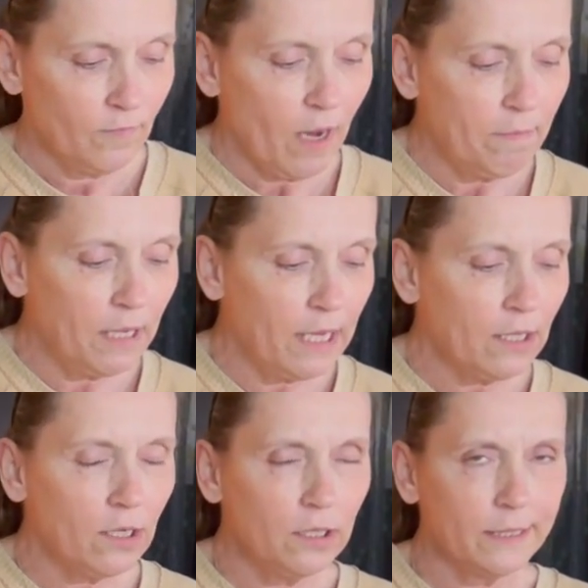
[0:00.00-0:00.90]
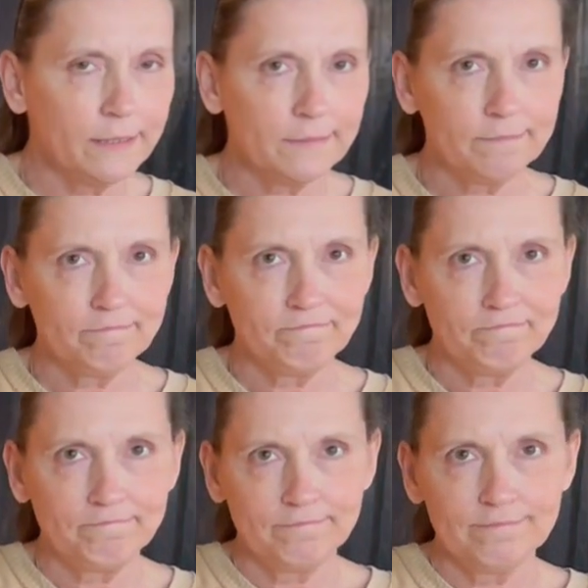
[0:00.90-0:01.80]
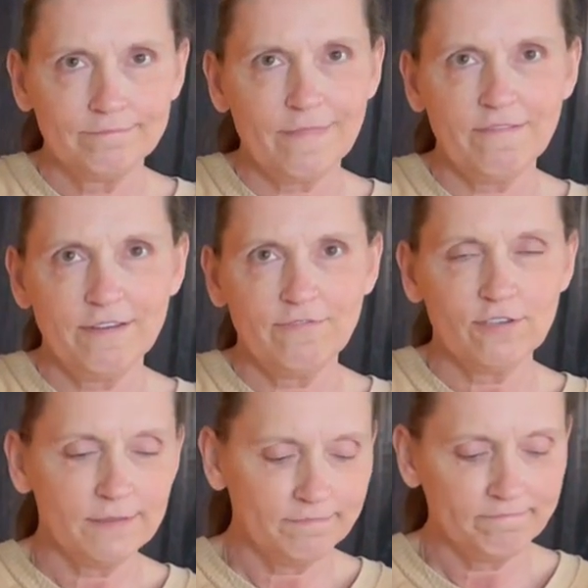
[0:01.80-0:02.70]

Black garlic, my favorite.